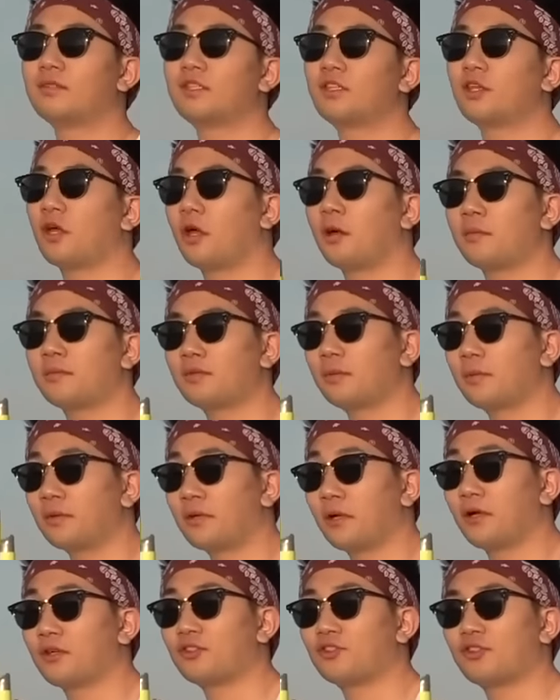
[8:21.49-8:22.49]
that, he looks like
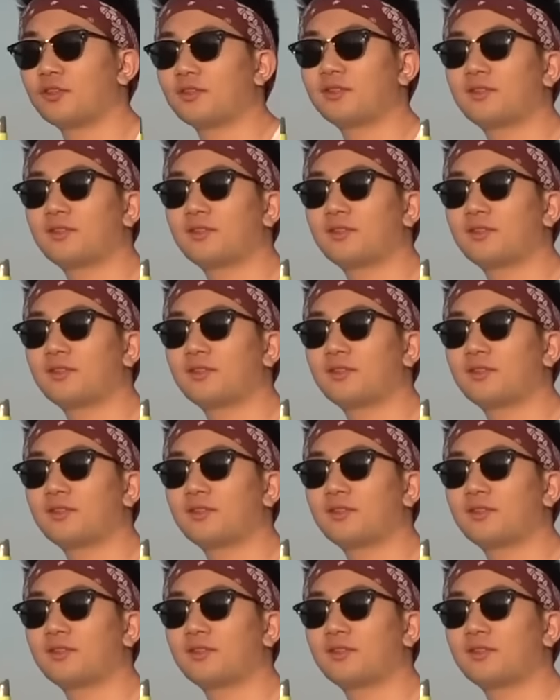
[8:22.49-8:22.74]
he has a tight